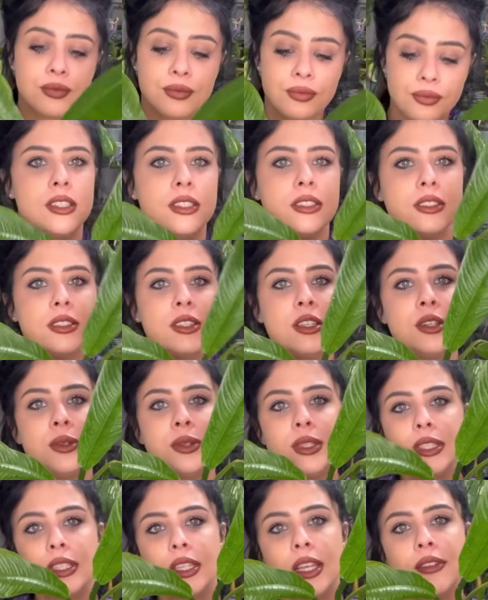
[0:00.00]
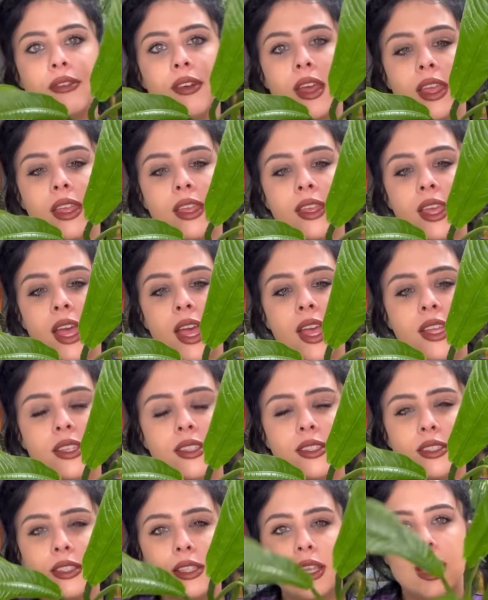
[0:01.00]
This is the newest leaf, I
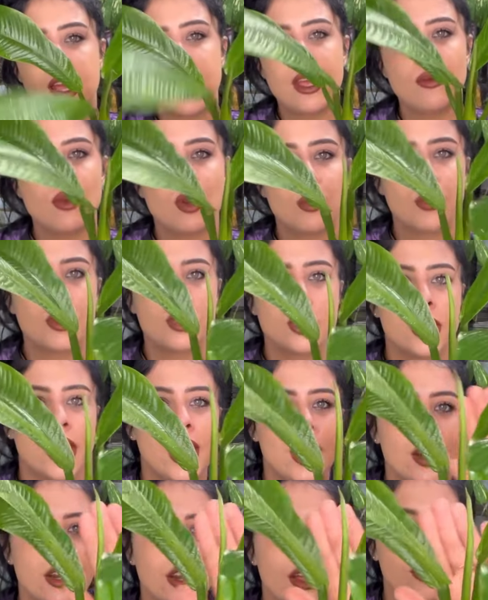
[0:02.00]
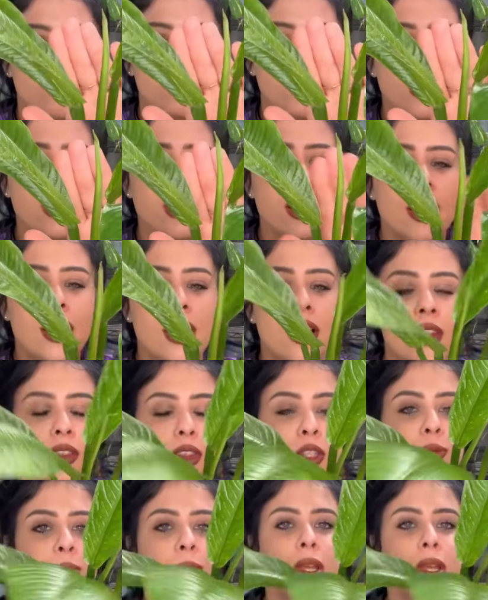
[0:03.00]
guess, and we're pushing out another one. This